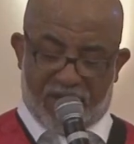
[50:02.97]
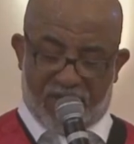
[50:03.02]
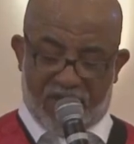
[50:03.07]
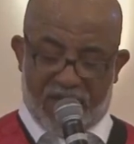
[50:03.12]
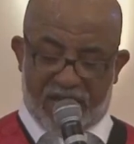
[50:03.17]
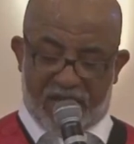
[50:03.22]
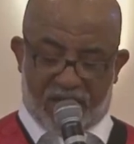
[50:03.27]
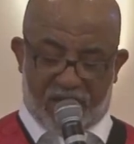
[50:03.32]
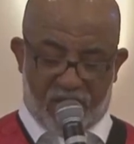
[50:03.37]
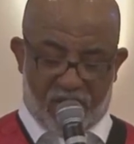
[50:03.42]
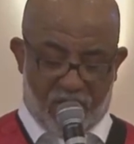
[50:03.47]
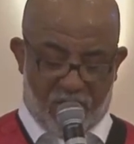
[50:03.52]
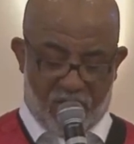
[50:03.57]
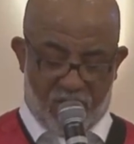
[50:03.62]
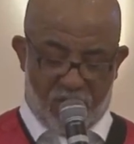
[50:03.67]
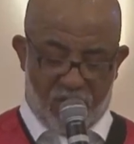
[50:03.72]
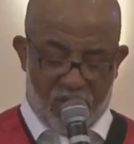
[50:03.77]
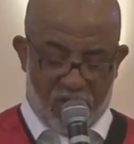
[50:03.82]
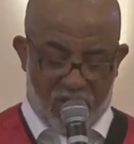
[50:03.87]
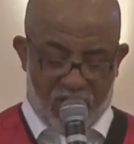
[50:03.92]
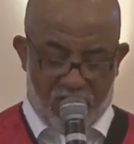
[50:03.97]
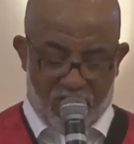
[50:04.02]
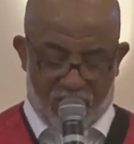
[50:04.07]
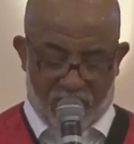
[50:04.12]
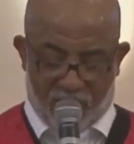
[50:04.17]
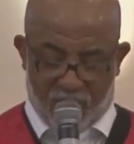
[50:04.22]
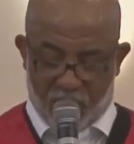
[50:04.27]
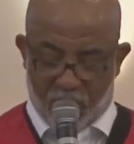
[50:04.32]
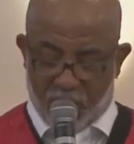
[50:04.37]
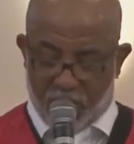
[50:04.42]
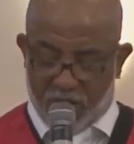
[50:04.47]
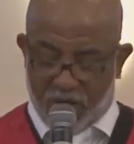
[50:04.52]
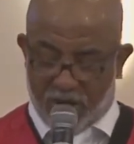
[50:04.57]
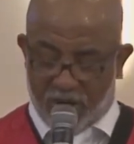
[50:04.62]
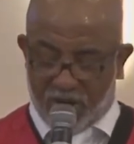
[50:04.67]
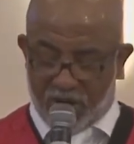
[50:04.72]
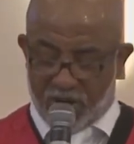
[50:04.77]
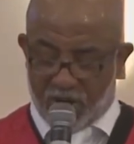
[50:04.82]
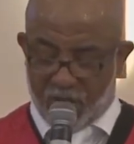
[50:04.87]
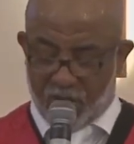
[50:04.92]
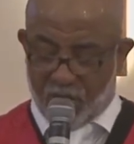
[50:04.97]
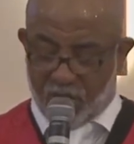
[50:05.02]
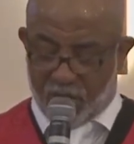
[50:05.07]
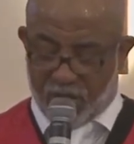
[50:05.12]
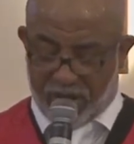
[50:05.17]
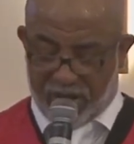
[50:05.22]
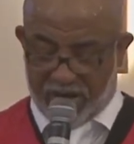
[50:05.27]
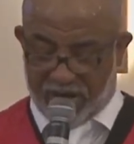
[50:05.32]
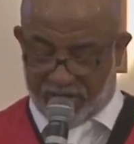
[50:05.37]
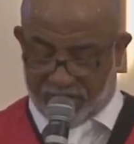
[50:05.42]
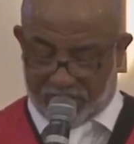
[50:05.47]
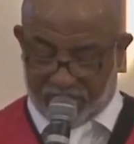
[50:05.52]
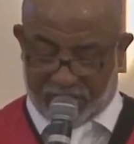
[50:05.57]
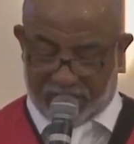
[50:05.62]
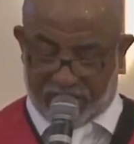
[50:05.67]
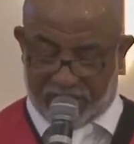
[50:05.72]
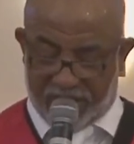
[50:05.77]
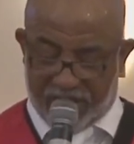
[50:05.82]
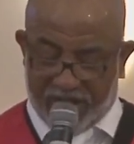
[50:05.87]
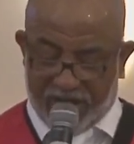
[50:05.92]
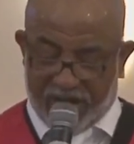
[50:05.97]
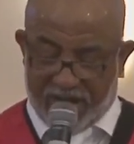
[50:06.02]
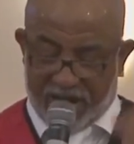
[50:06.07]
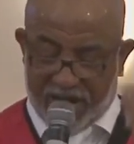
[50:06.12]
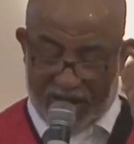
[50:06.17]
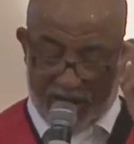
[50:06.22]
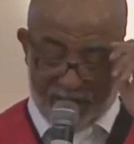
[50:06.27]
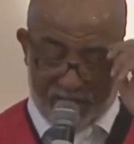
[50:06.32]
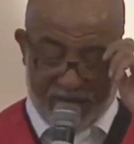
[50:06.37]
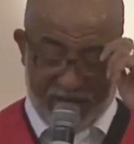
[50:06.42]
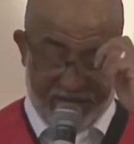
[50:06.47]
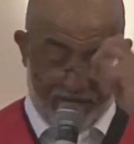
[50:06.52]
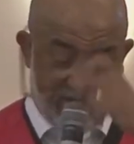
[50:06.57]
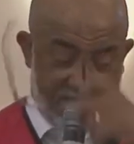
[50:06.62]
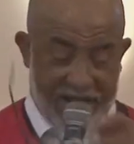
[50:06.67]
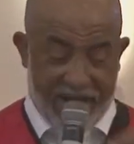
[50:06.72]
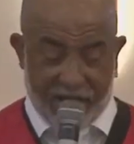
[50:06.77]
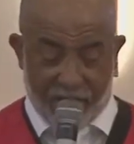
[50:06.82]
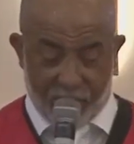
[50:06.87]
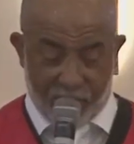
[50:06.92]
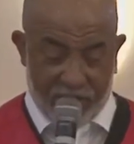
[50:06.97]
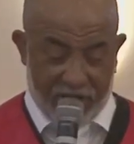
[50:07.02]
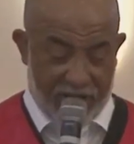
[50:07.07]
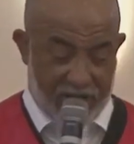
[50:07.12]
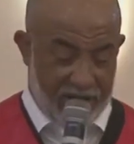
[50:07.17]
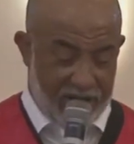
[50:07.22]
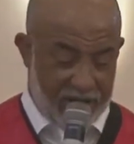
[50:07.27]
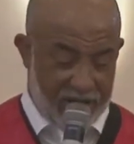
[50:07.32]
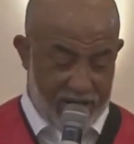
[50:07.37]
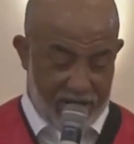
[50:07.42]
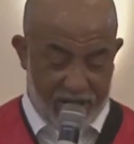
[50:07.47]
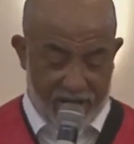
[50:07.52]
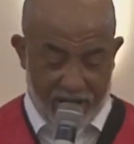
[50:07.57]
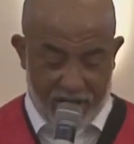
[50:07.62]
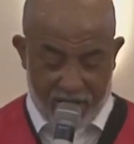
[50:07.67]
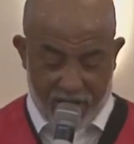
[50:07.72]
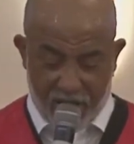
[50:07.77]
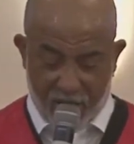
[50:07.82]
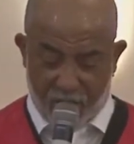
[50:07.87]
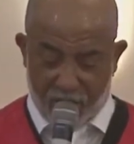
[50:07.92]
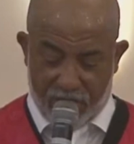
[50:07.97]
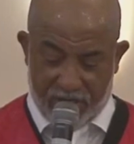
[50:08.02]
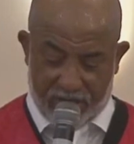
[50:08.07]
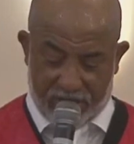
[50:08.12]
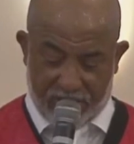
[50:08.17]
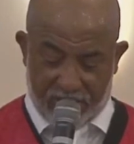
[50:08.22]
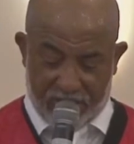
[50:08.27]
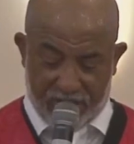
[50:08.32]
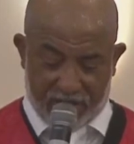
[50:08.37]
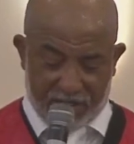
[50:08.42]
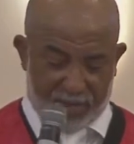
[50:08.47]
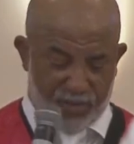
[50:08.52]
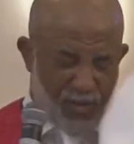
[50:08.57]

Thank you for your gifts. I believe now we go into this